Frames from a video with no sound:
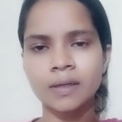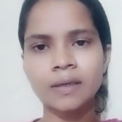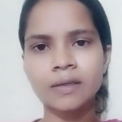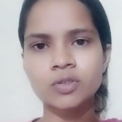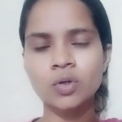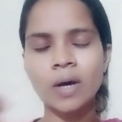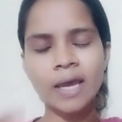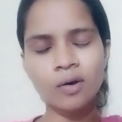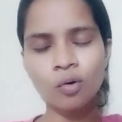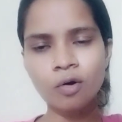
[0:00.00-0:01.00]
So
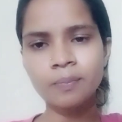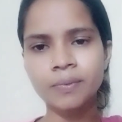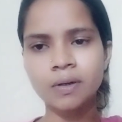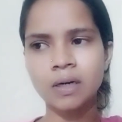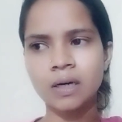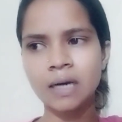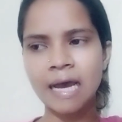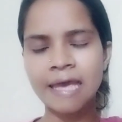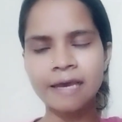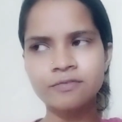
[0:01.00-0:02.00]
I hope
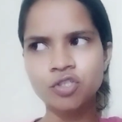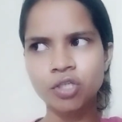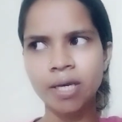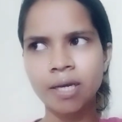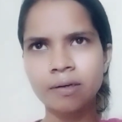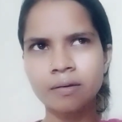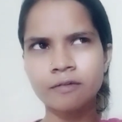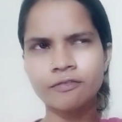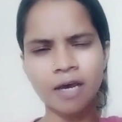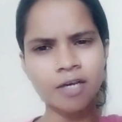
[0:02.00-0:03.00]
I have shared
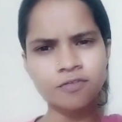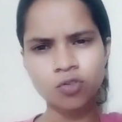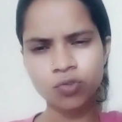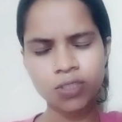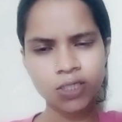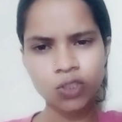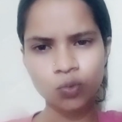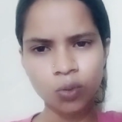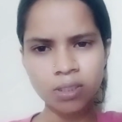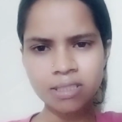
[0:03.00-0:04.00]
5 to 6
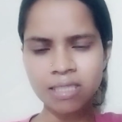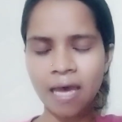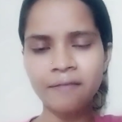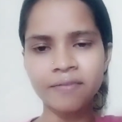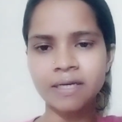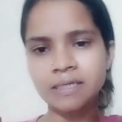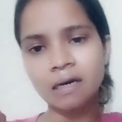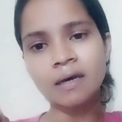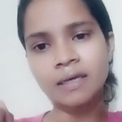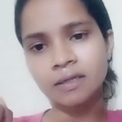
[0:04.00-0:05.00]
words, and
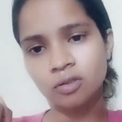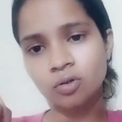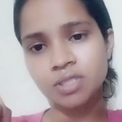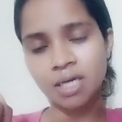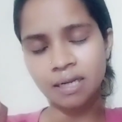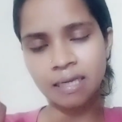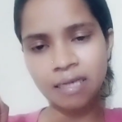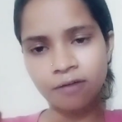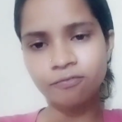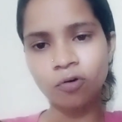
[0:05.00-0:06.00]
that those are
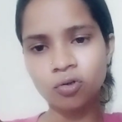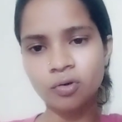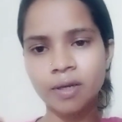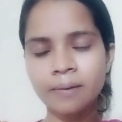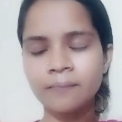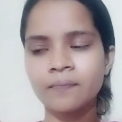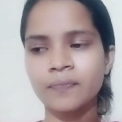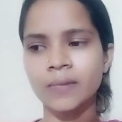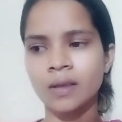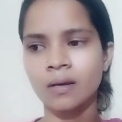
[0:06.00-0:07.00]
enough for today.
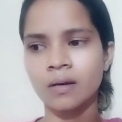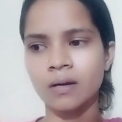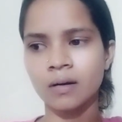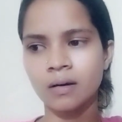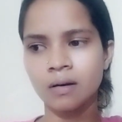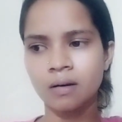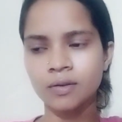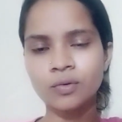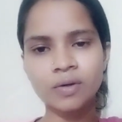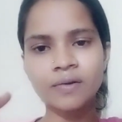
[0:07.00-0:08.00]

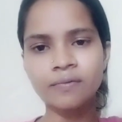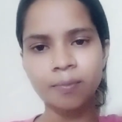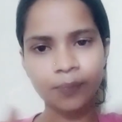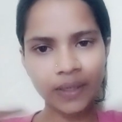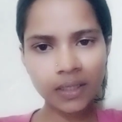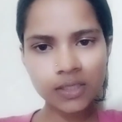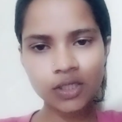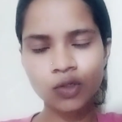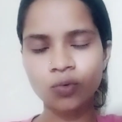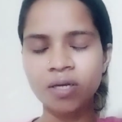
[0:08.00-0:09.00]
You can repeat,
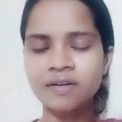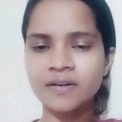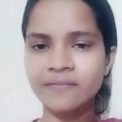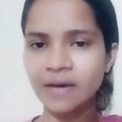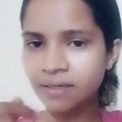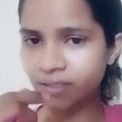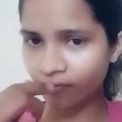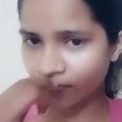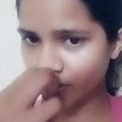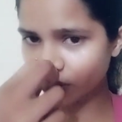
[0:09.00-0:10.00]
you can rewind
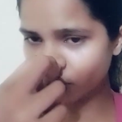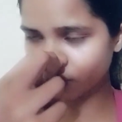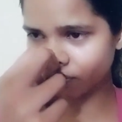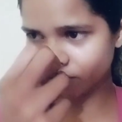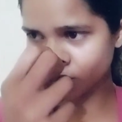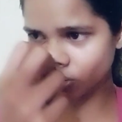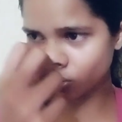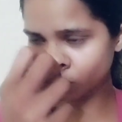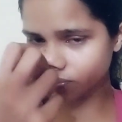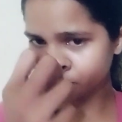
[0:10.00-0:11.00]
the video if
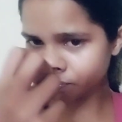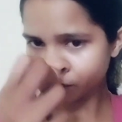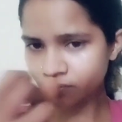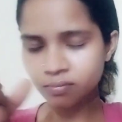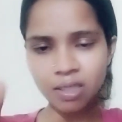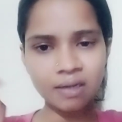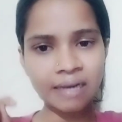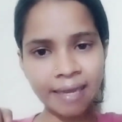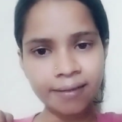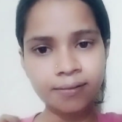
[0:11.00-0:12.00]
you
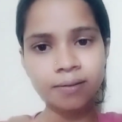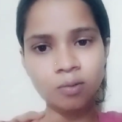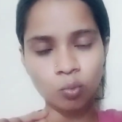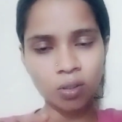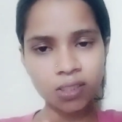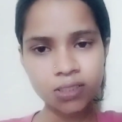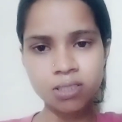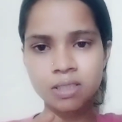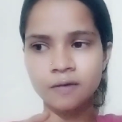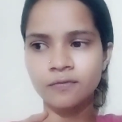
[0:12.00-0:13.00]
like the
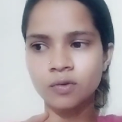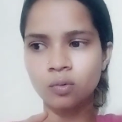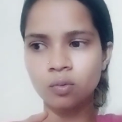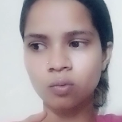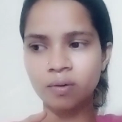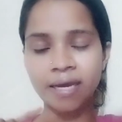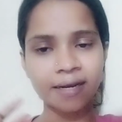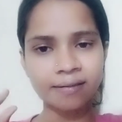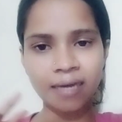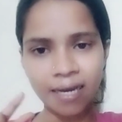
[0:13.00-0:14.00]
words, if you
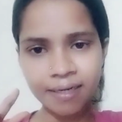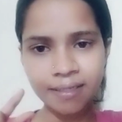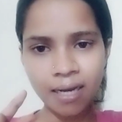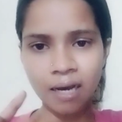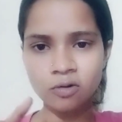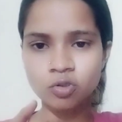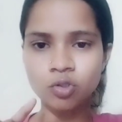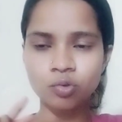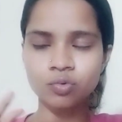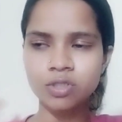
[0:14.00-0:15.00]
get the idea how to
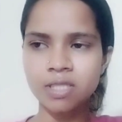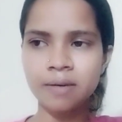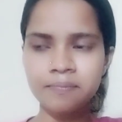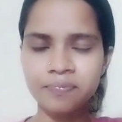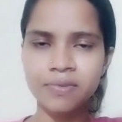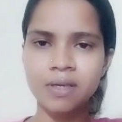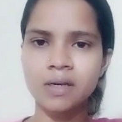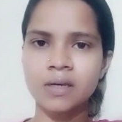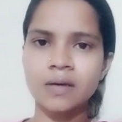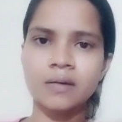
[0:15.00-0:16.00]
use them.
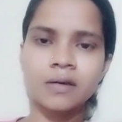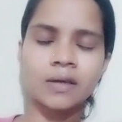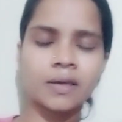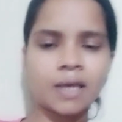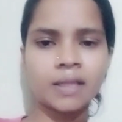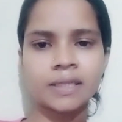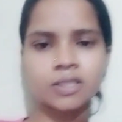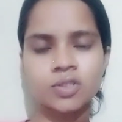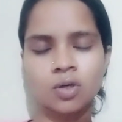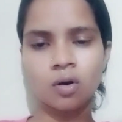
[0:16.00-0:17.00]
Yeah,
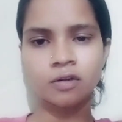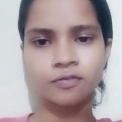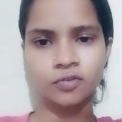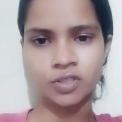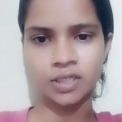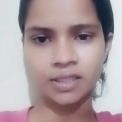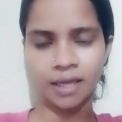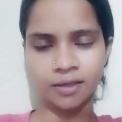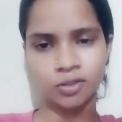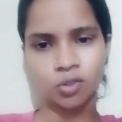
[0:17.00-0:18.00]
that's all for today.
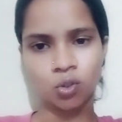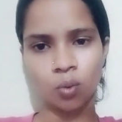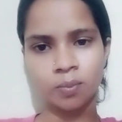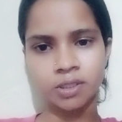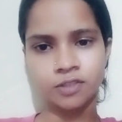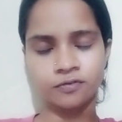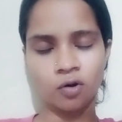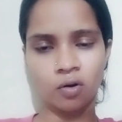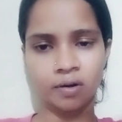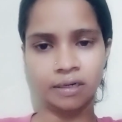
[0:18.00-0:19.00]
Thank you so much
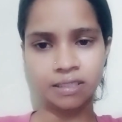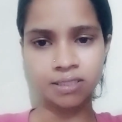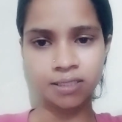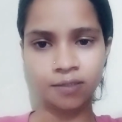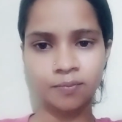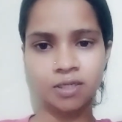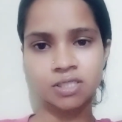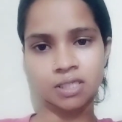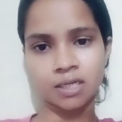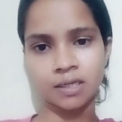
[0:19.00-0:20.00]
for listening me
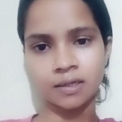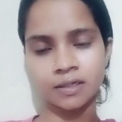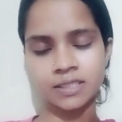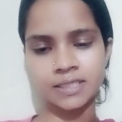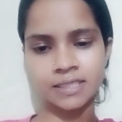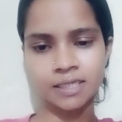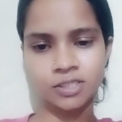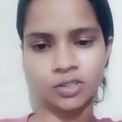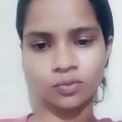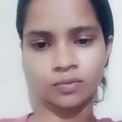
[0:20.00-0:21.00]
till here. Stay
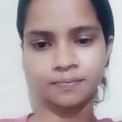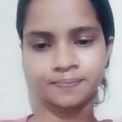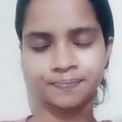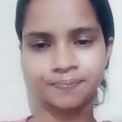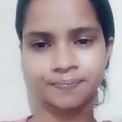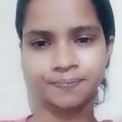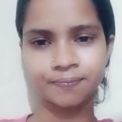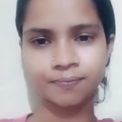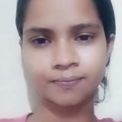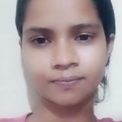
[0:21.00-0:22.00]
tuned.
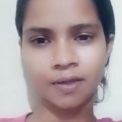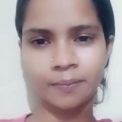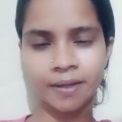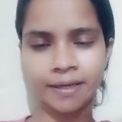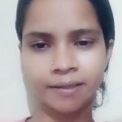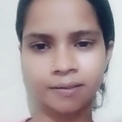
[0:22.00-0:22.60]
Bye bye.